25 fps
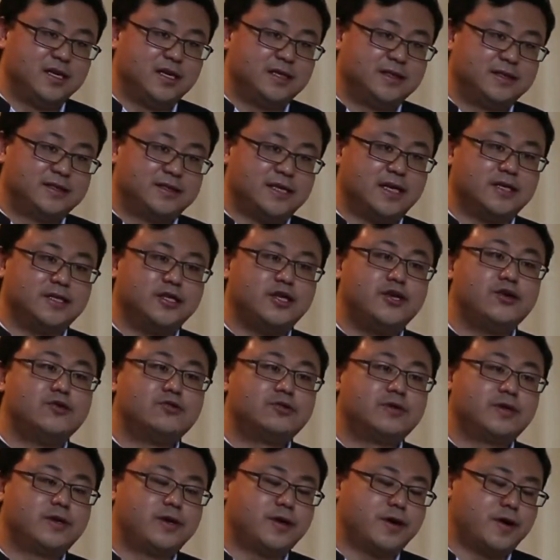some new
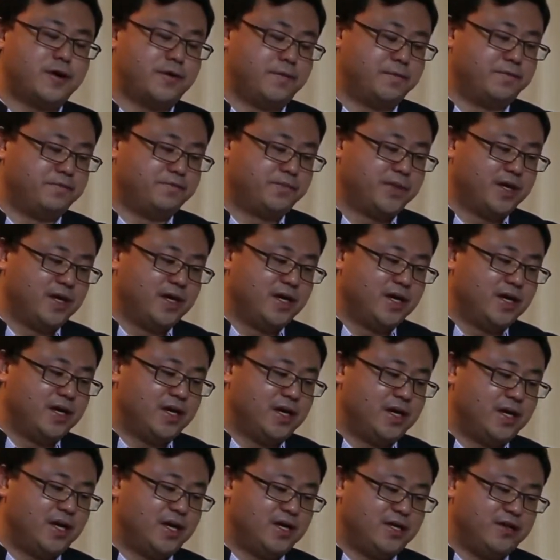term.
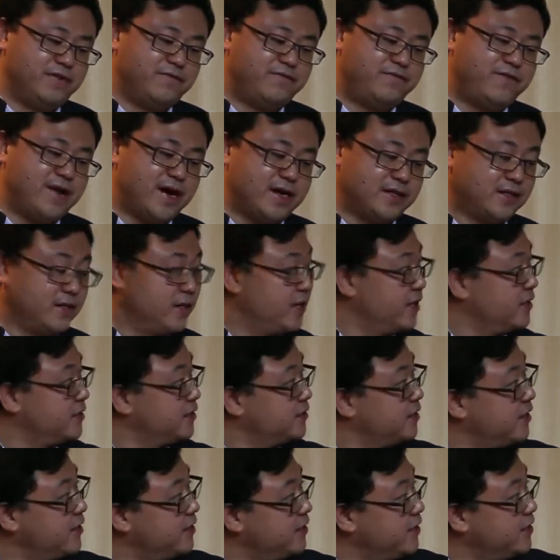In fact,
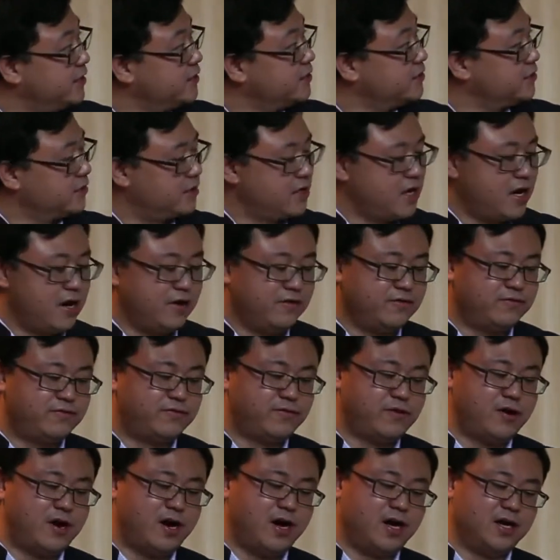it is come
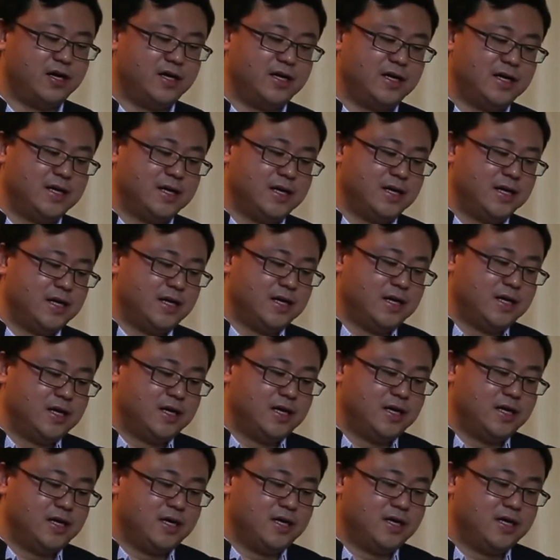from
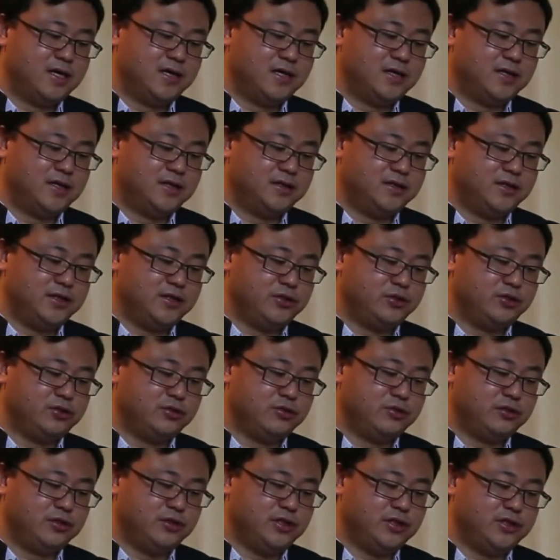
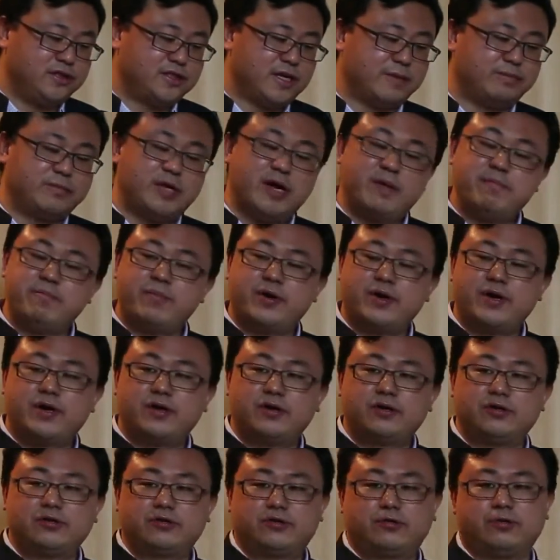in
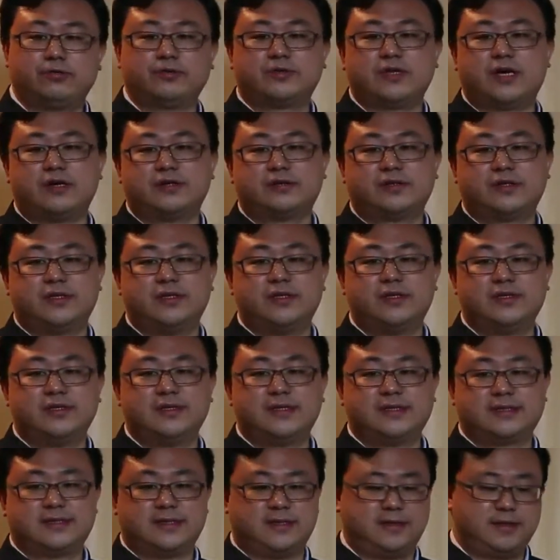September
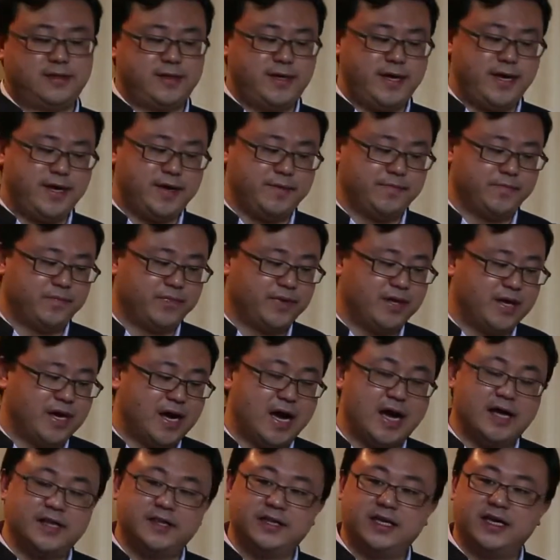2013,
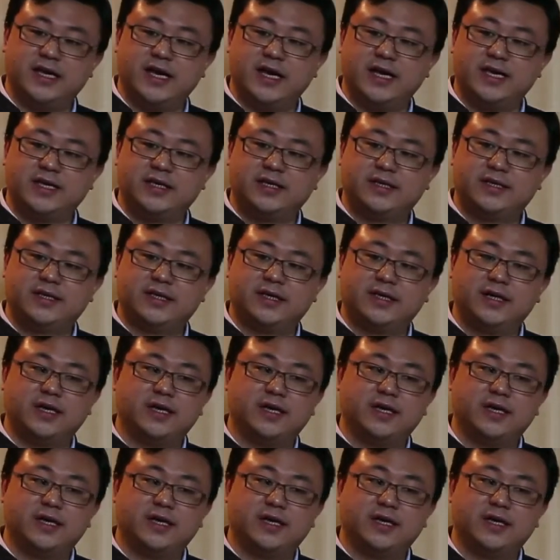and it